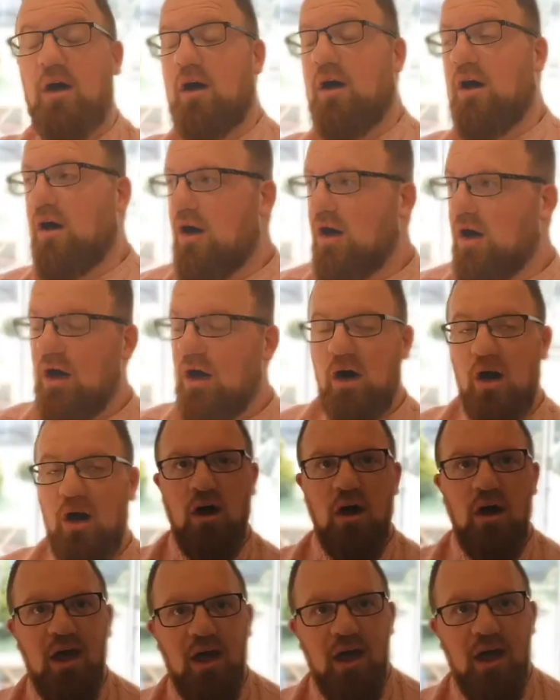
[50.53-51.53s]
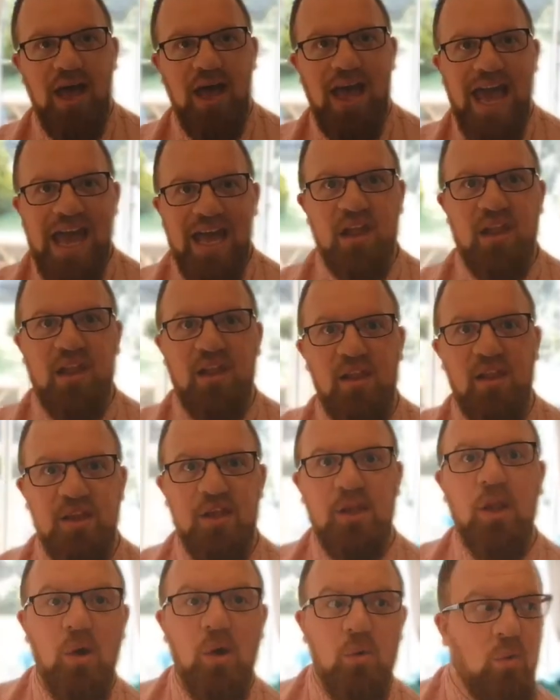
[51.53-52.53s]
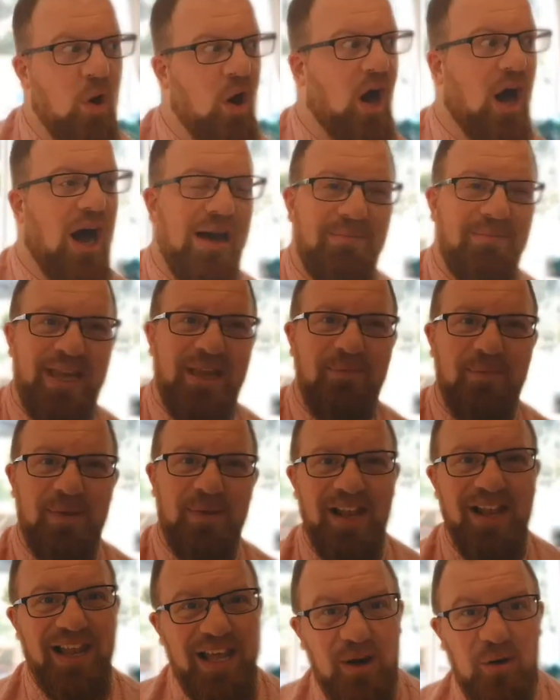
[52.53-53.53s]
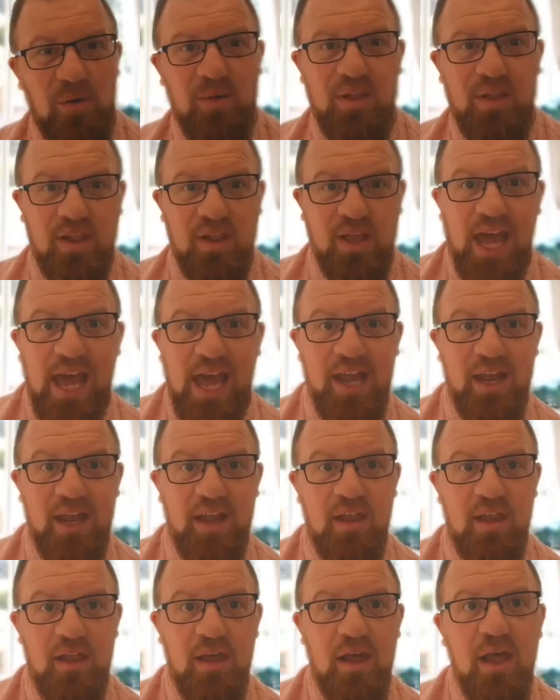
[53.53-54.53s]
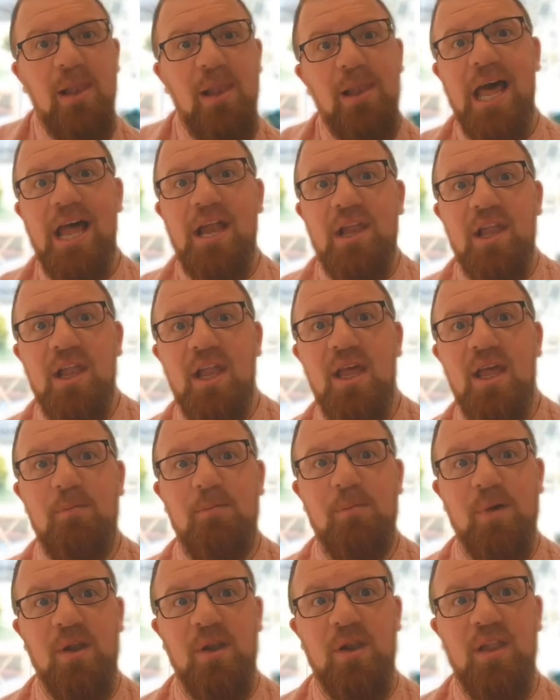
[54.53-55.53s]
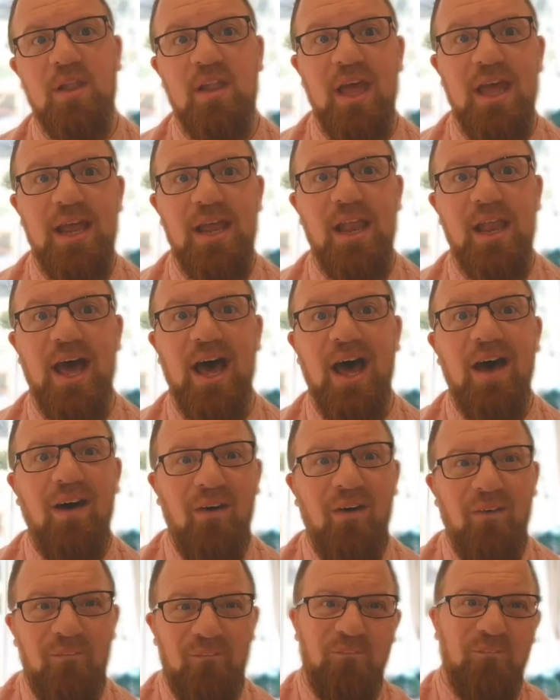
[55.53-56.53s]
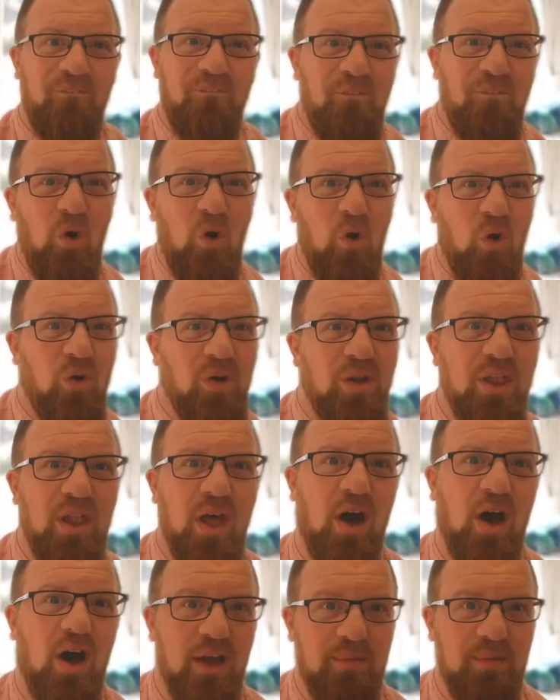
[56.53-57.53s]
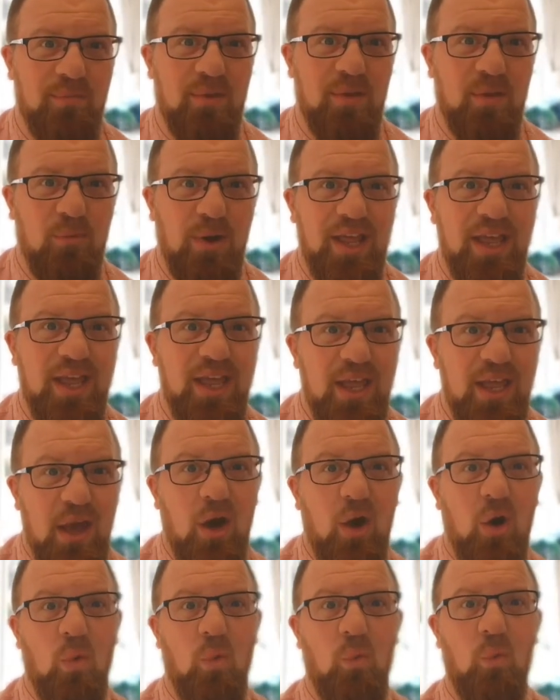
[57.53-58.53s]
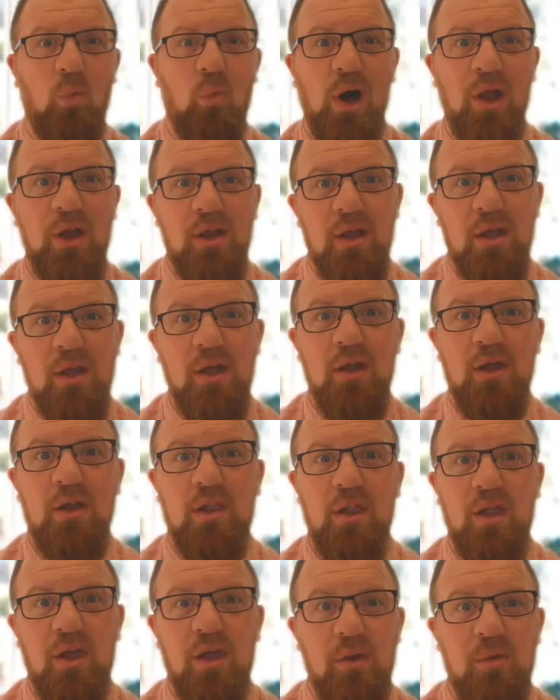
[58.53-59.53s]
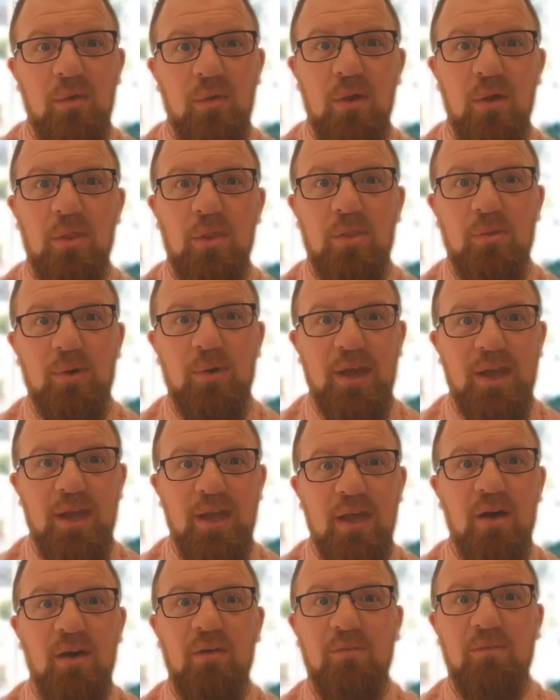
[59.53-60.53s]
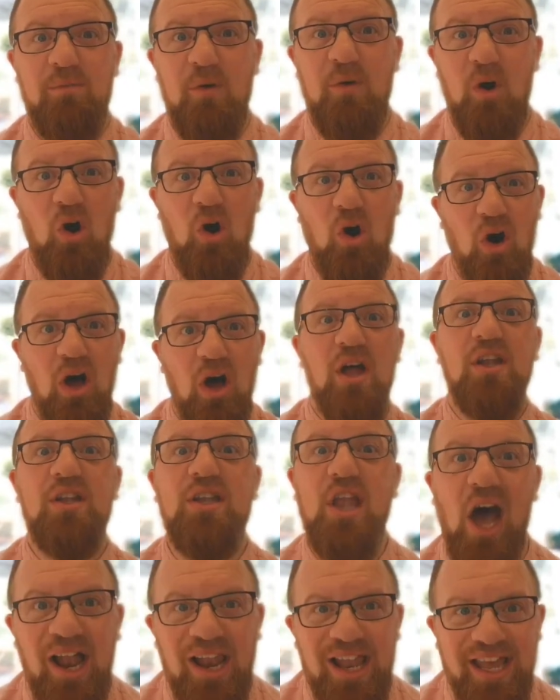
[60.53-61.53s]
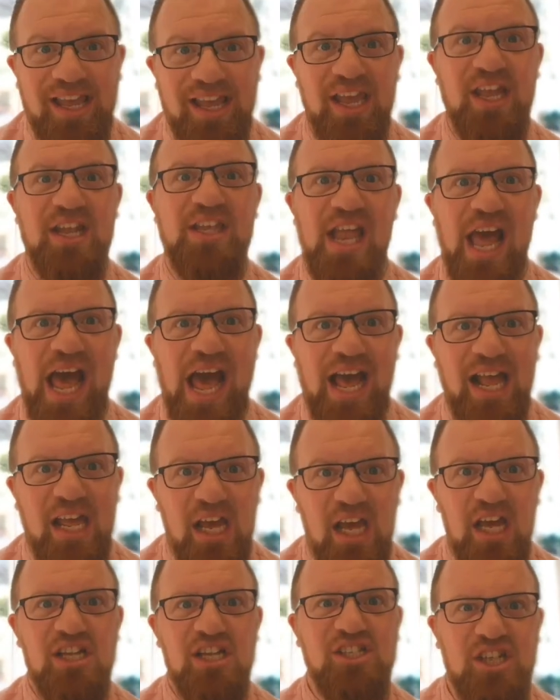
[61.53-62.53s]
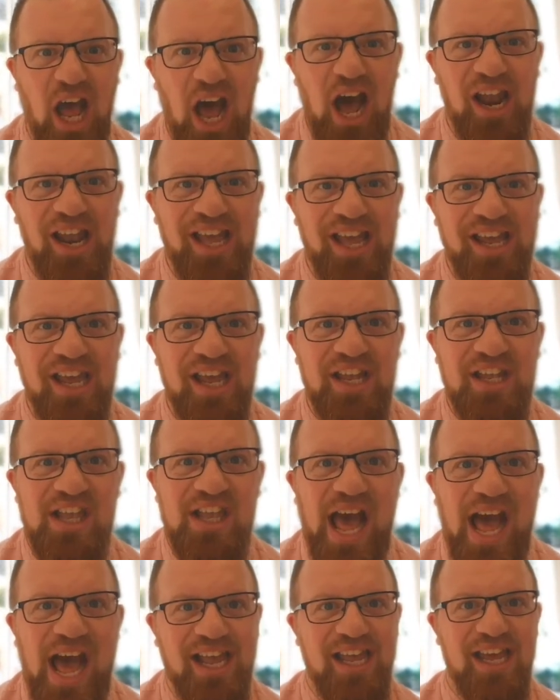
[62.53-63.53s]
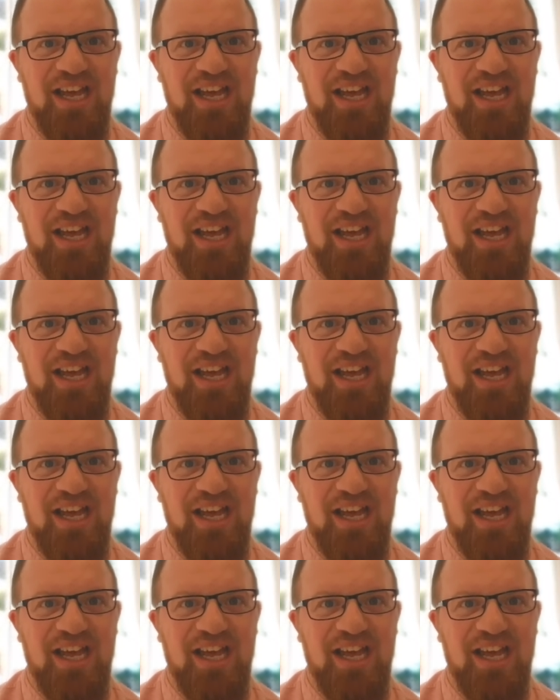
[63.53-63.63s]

Oh, excellent. You know what? I'm even a little scared. Let's see if we can say that four times. Ready? One, two, three, four. Dalek attack. Dalek attack.